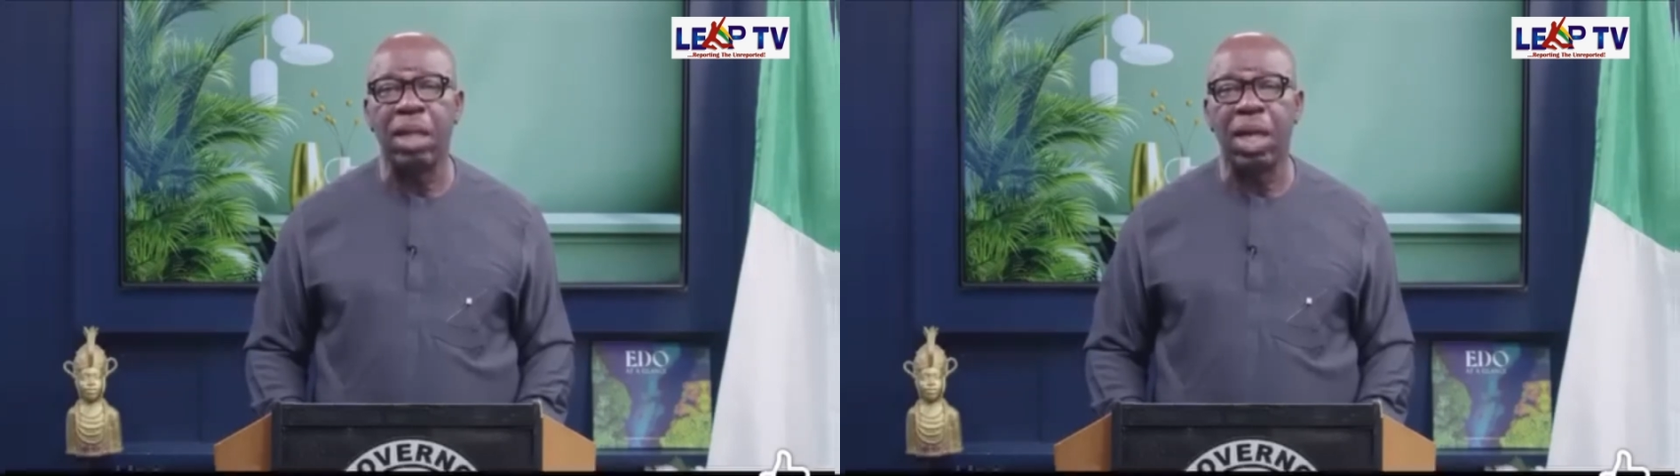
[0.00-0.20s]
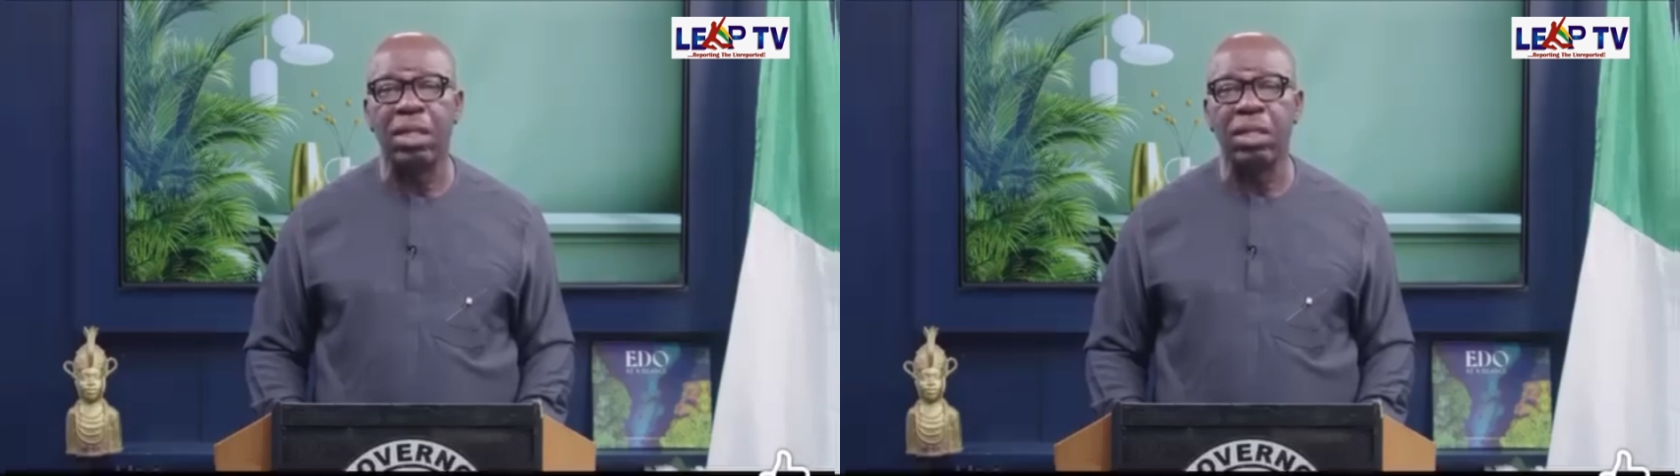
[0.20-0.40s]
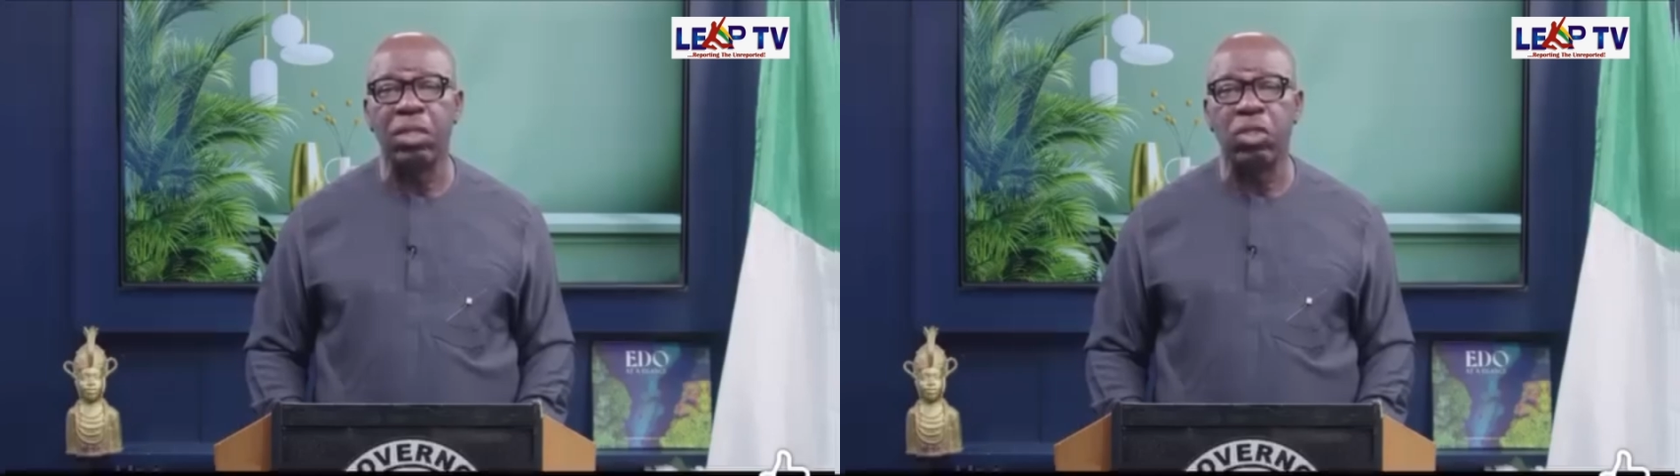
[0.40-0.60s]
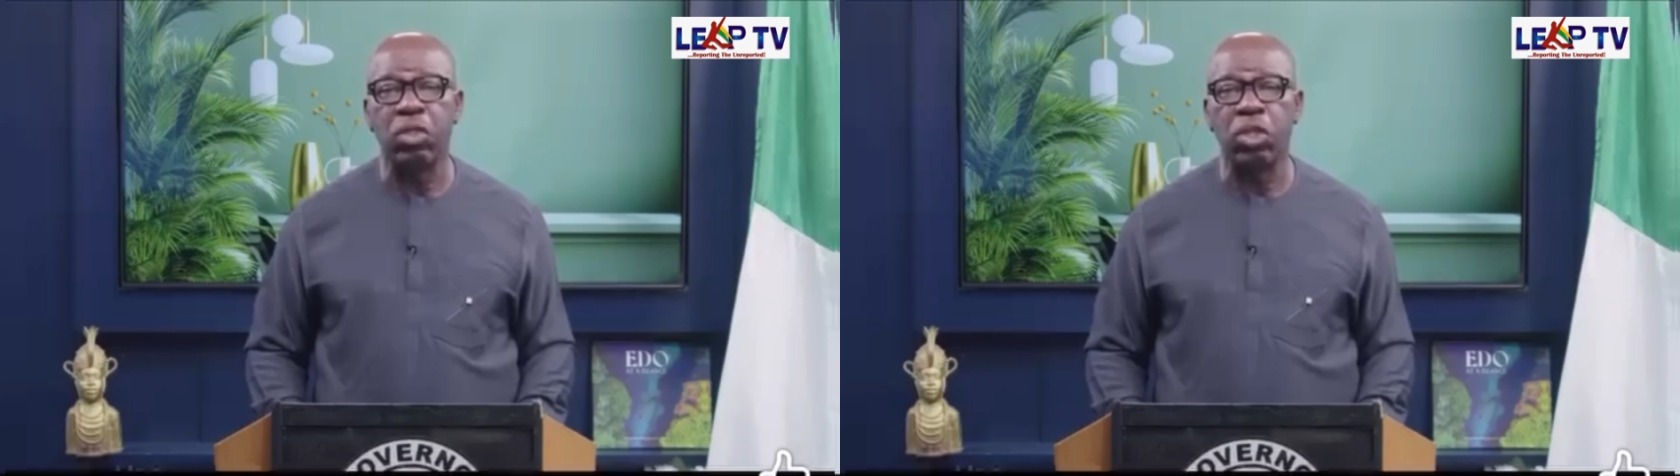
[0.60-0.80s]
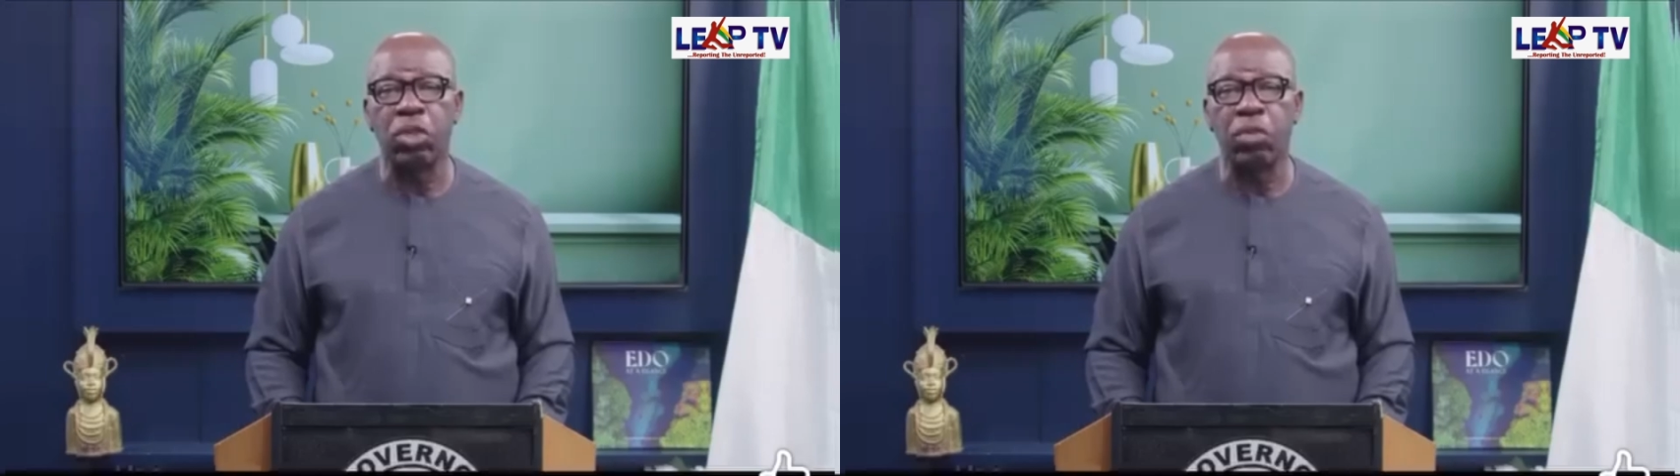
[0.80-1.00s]
and the
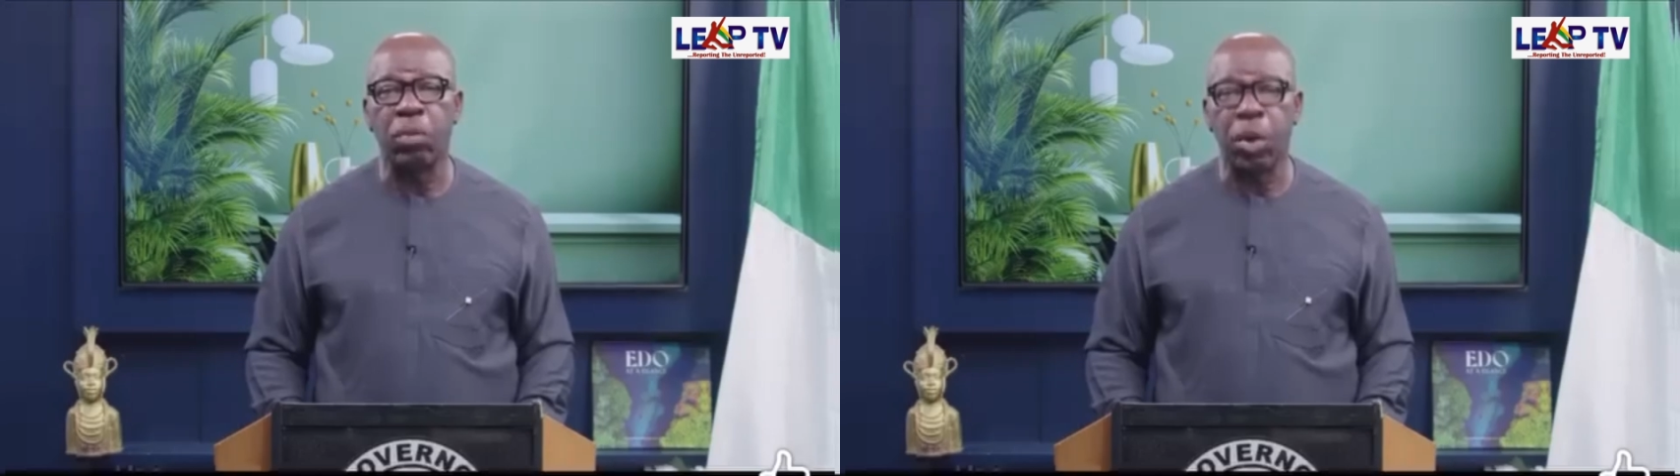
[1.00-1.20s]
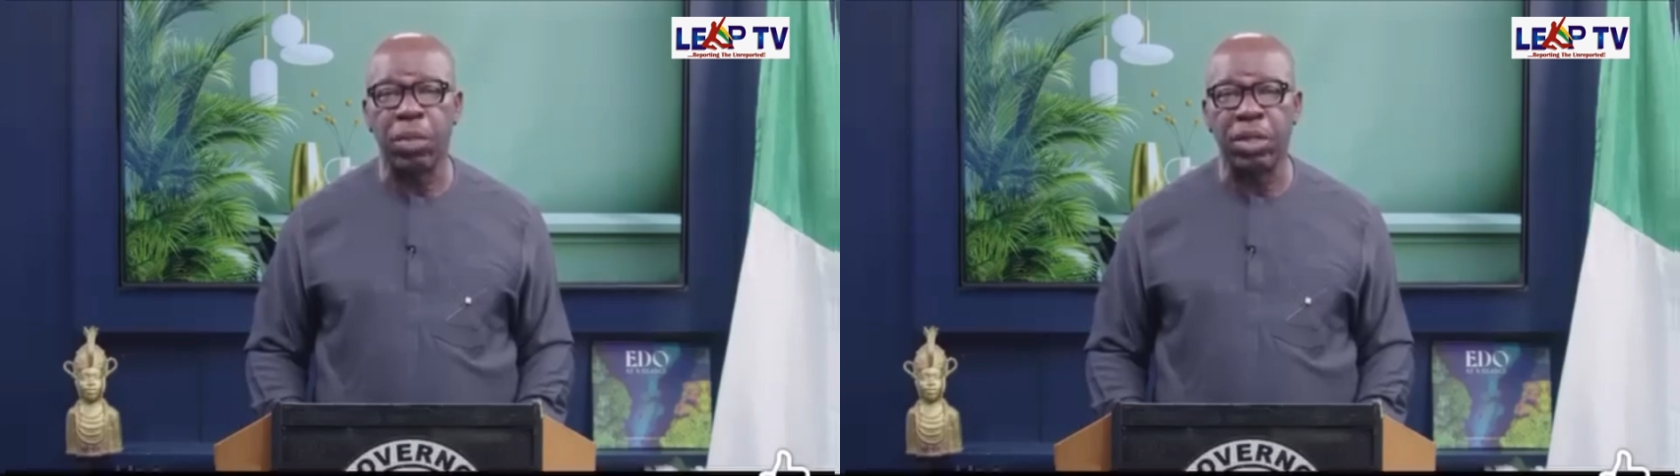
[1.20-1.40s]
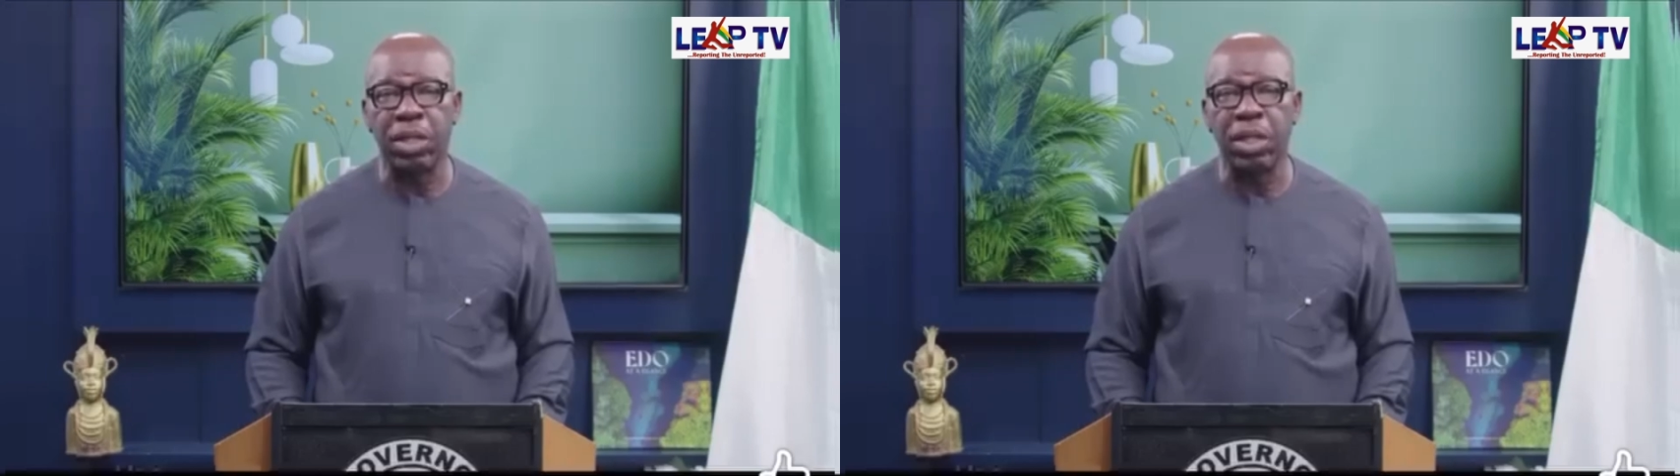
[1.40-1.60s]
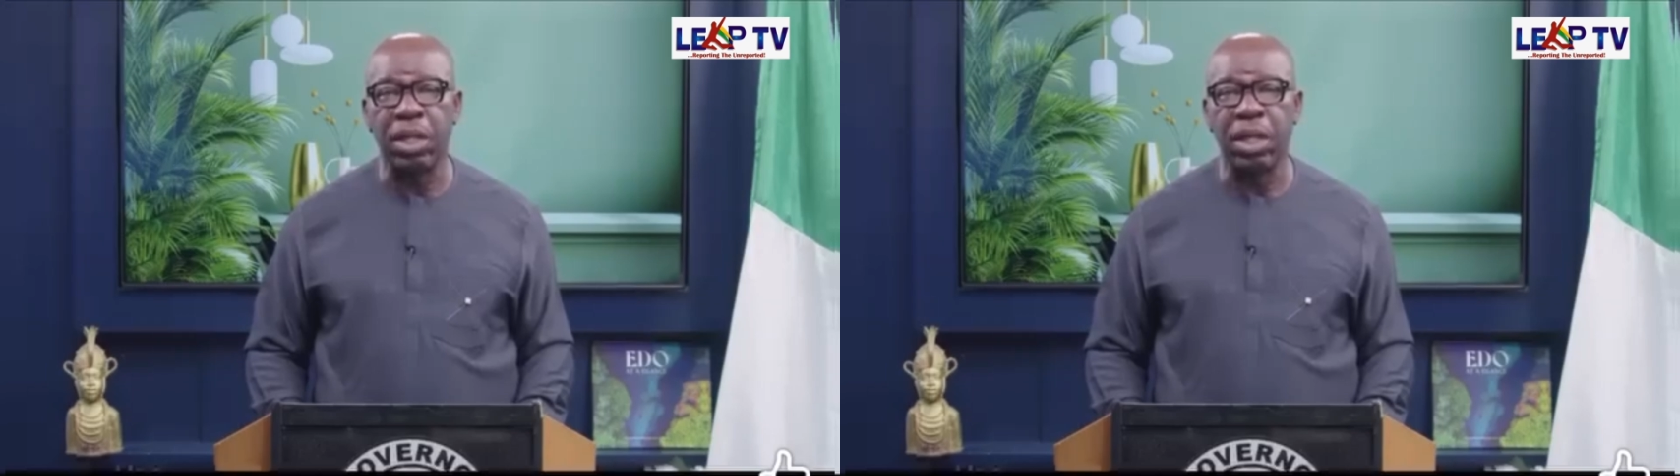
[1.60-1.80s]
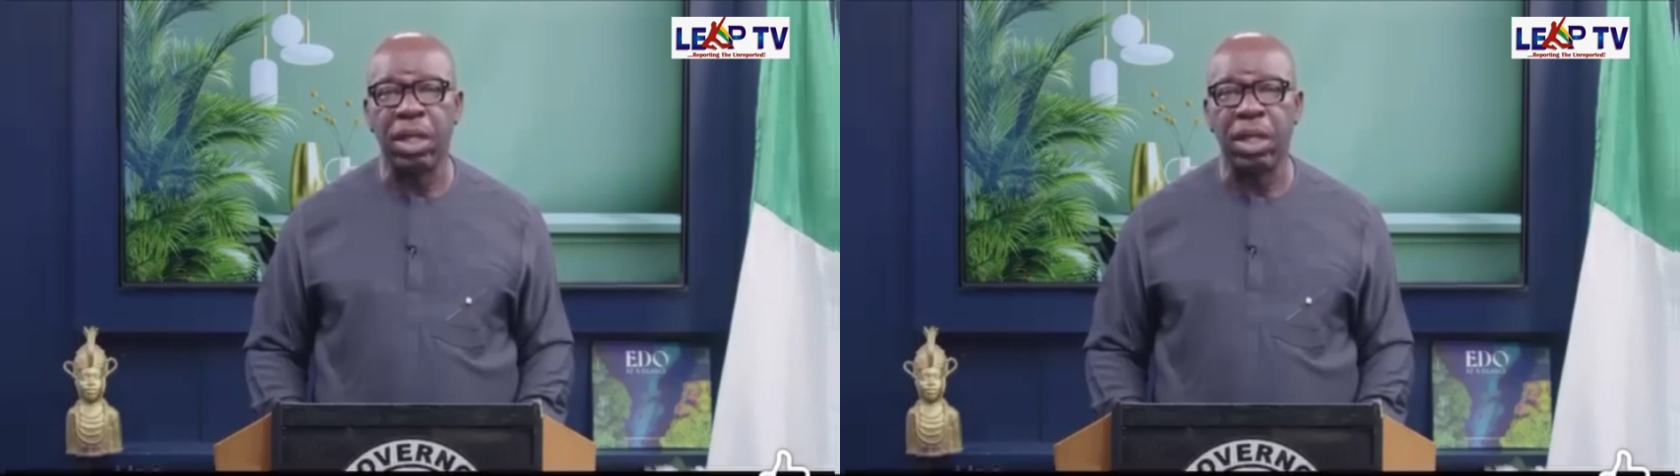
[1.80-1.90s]
destruction of property